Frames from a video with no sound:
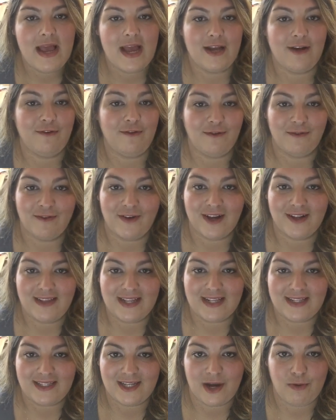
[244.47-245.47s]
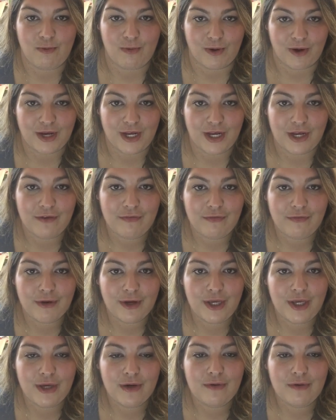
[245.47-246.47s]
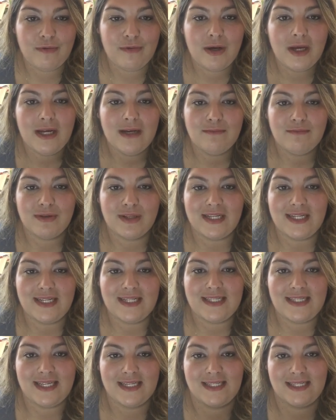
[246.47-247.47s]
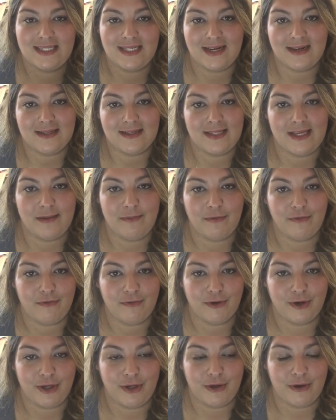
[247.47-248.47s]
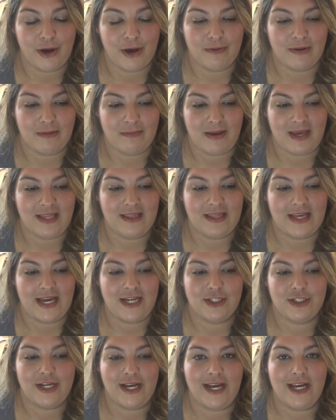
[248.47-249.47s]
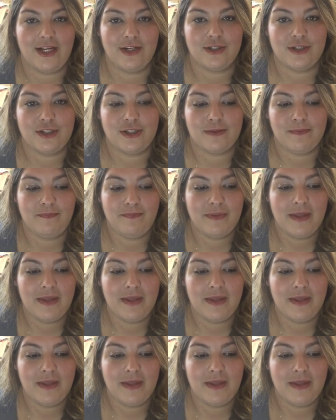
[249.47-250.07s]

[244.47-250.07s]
And if you find that's not working for you, please discuss it before you go and make that change.